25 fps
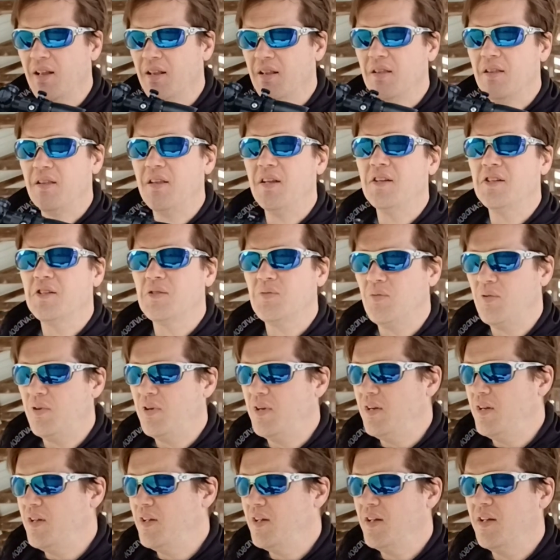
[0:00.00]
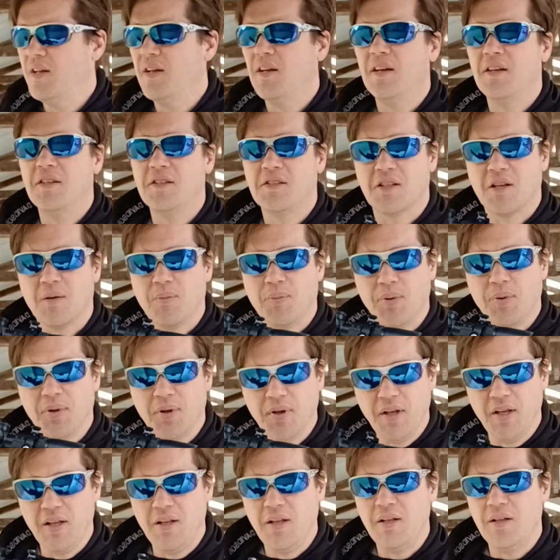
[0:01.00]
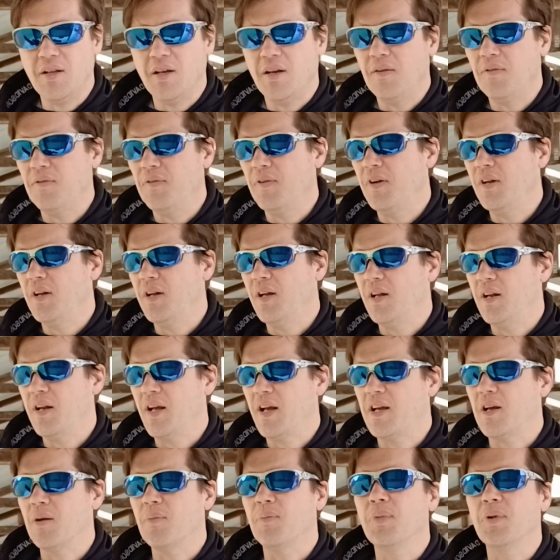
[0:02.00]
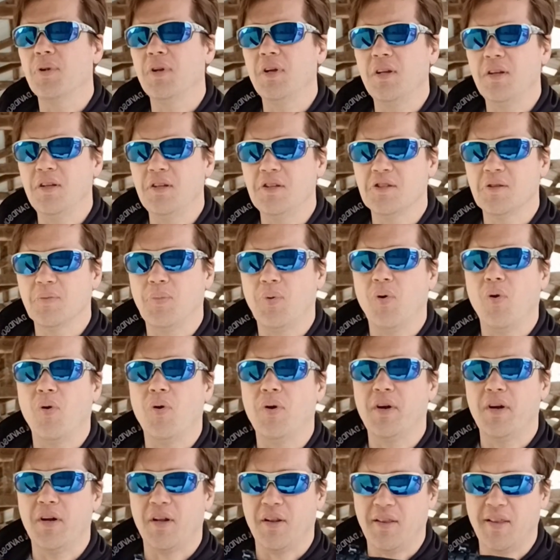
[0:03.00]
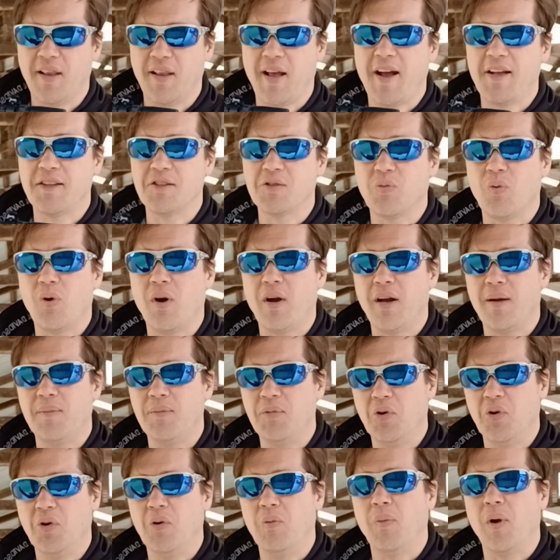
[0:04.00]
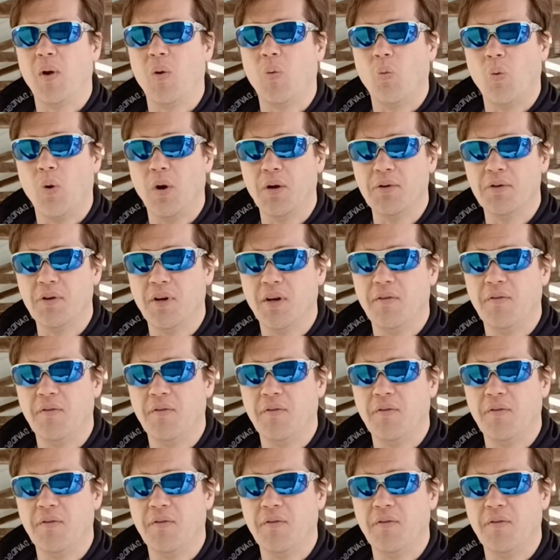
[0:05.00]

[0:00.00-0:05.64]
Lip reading: This one is completely different and I completely support it, and that's why I'm doing my 1